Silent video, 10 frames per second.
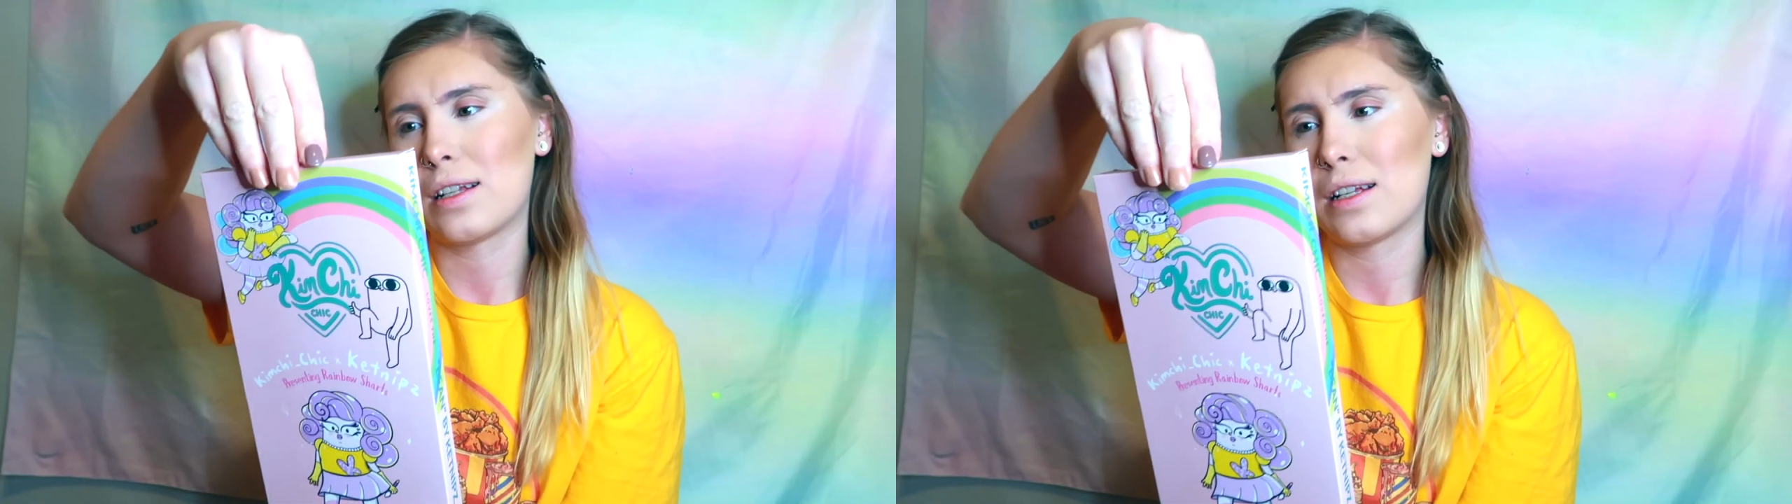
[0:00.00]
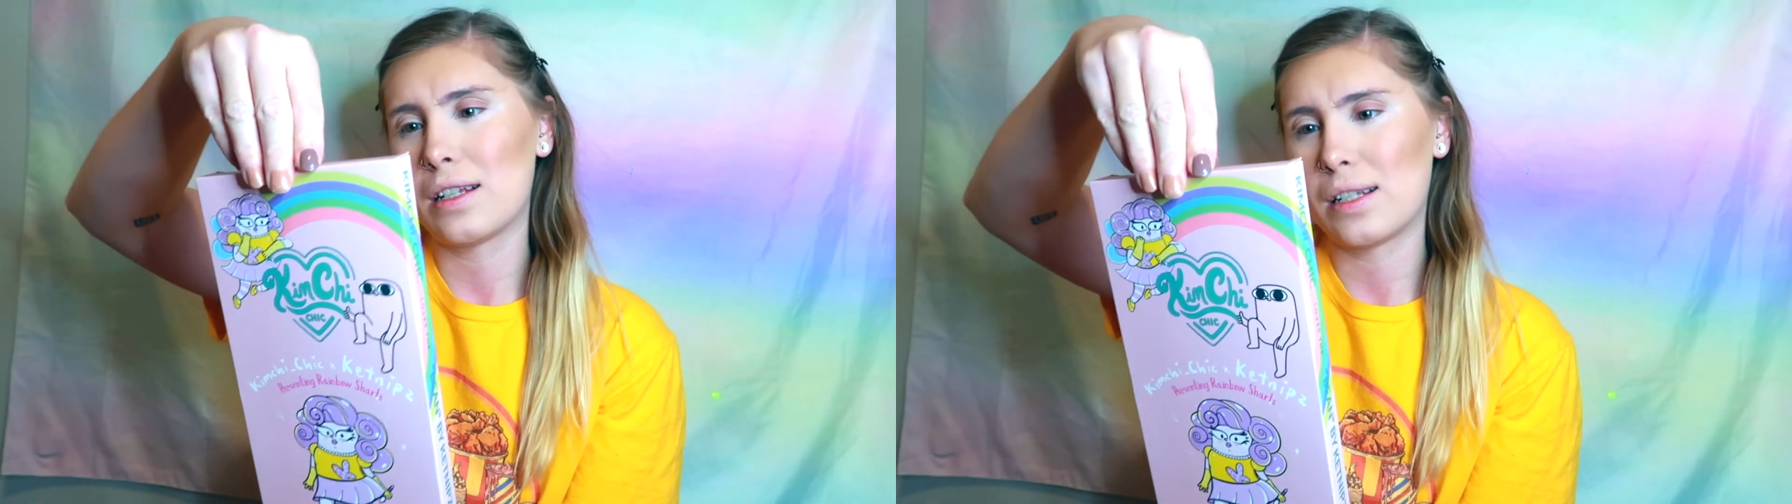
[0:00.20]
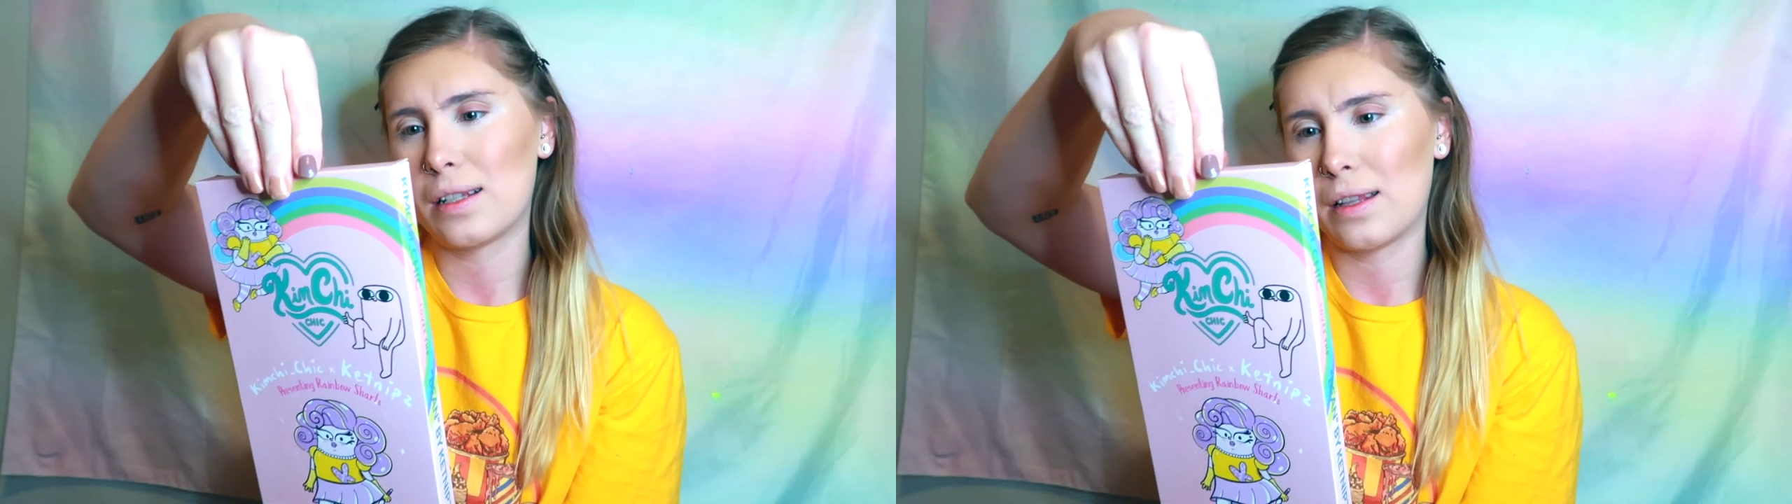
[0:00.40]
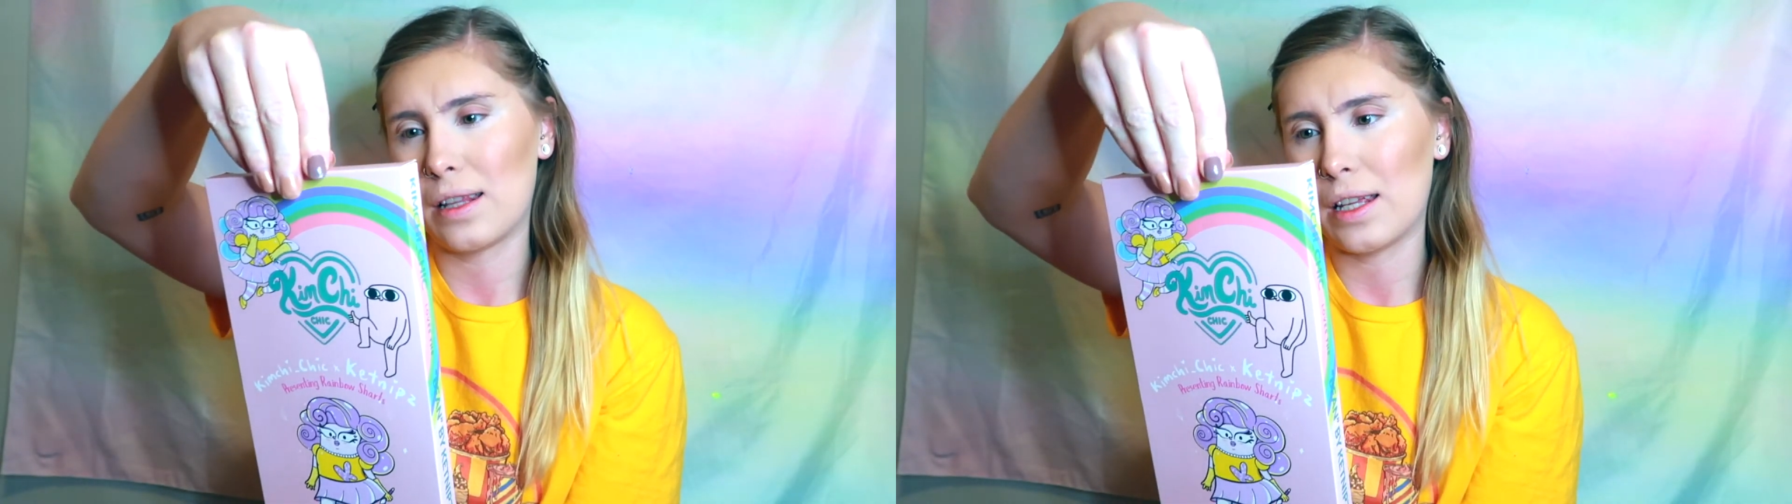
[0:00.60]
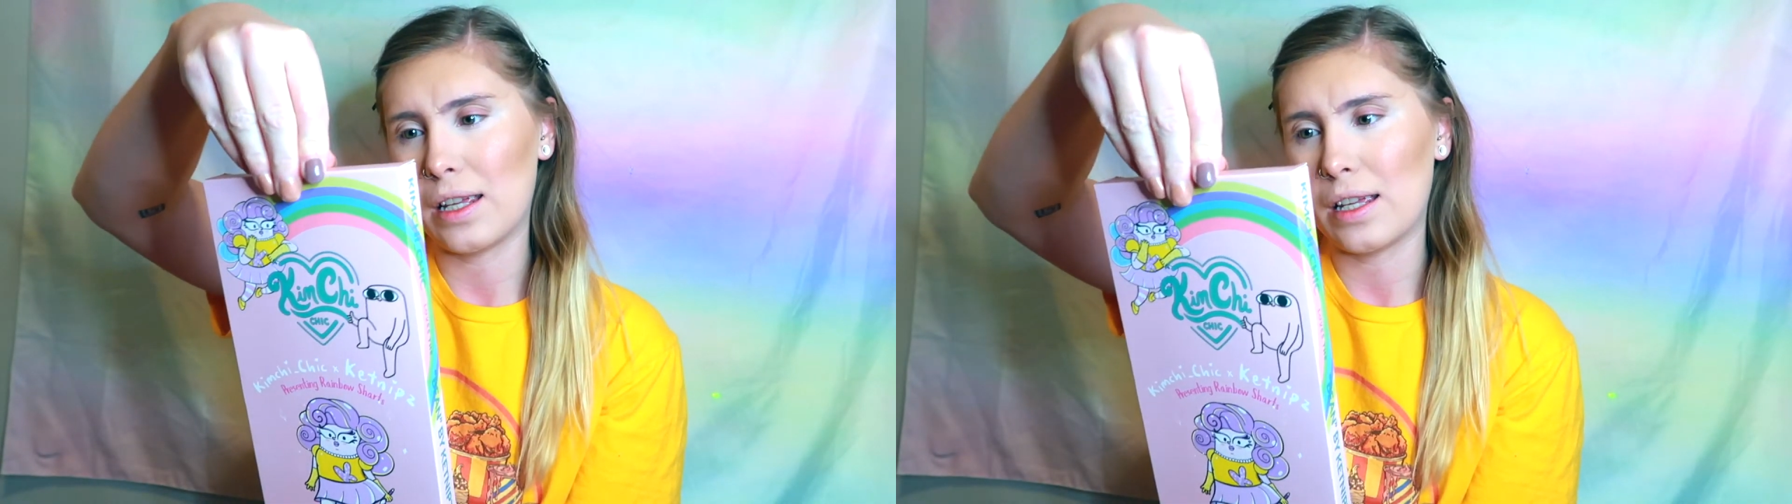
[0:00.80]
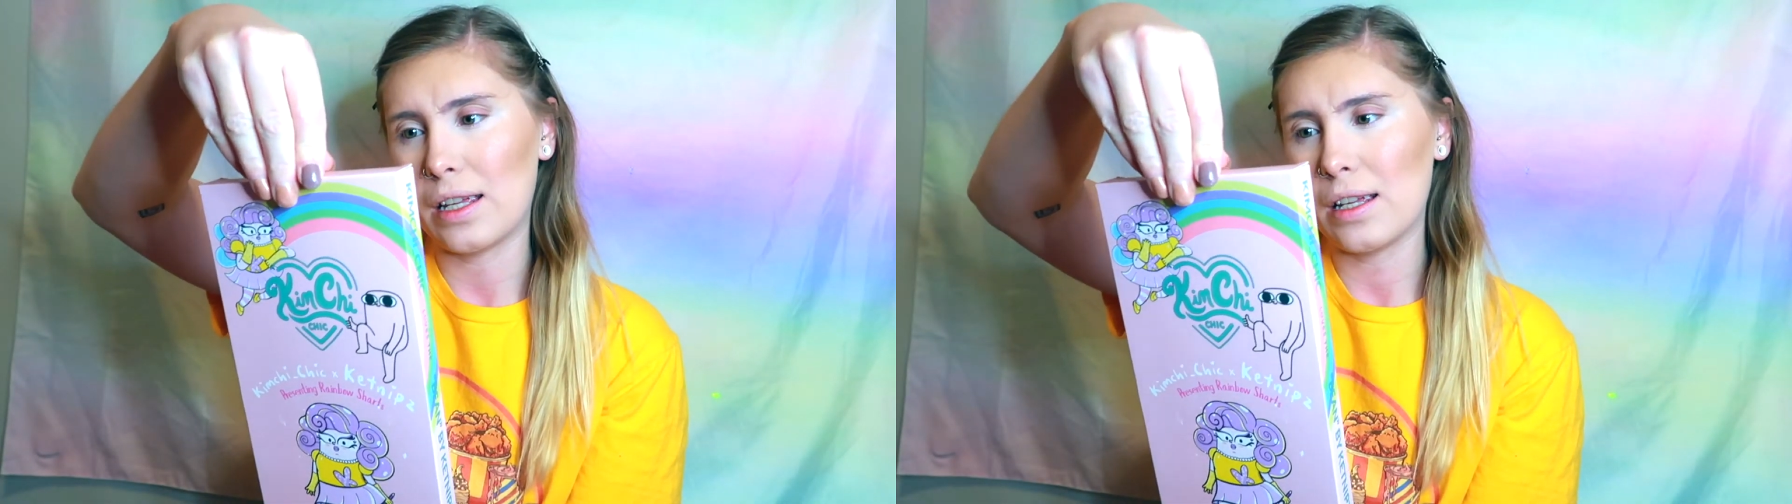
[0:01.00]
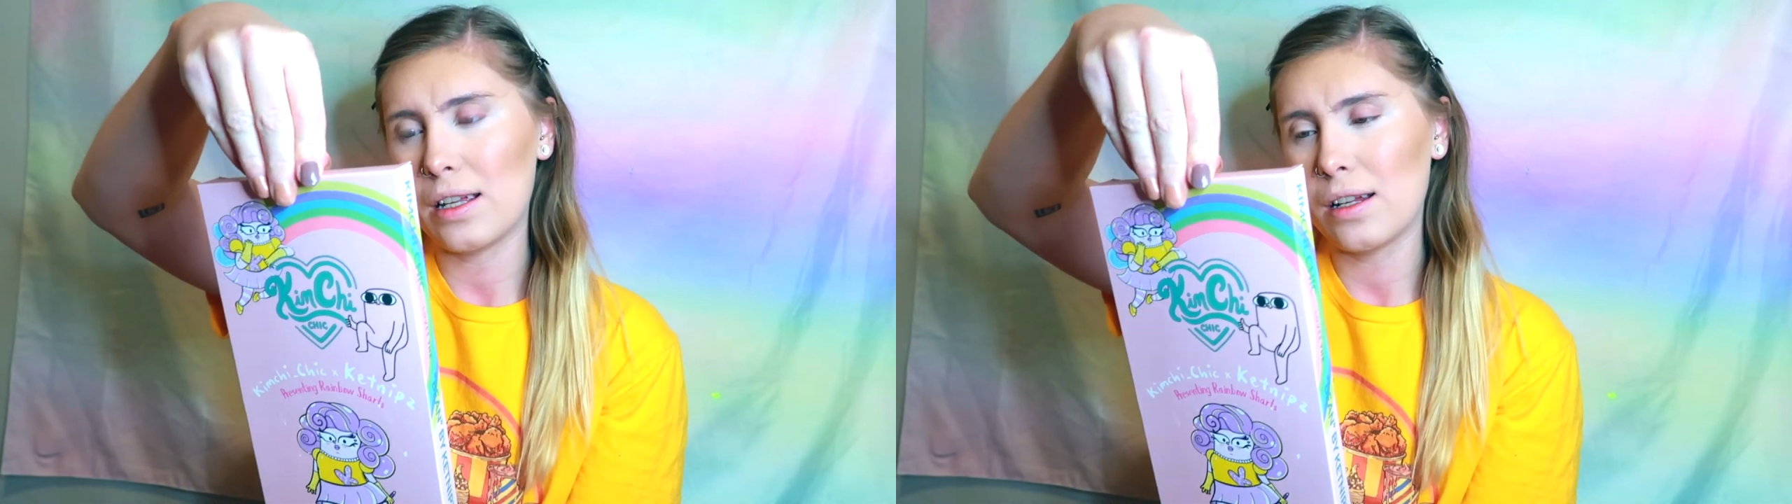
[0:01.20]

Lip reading: is the